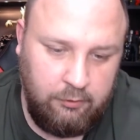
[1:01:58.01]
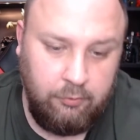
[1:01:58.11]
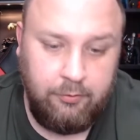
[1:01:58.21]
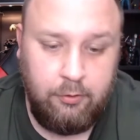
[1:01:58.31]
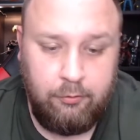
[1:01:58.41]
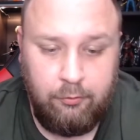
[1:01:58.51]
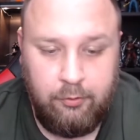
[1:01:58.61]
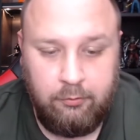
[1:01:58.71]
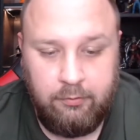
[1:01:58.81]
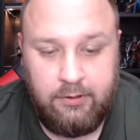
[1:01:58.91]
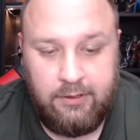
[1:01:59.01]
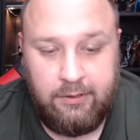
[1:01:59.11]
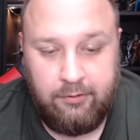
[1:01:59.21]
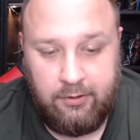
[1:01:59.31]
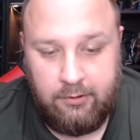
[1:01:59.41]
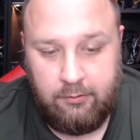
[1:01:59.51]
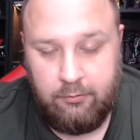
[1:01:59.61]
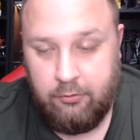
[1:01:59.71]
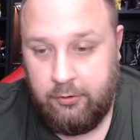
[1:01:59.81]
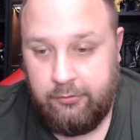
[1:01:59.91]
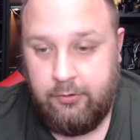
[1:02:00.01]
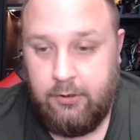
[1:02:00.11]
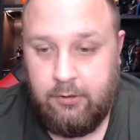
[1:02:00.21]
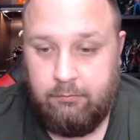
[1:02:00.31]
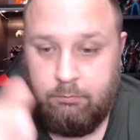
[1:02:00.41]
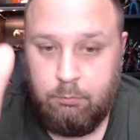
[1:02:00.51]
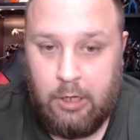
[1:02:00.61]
So for those who don't realize, I can just kind of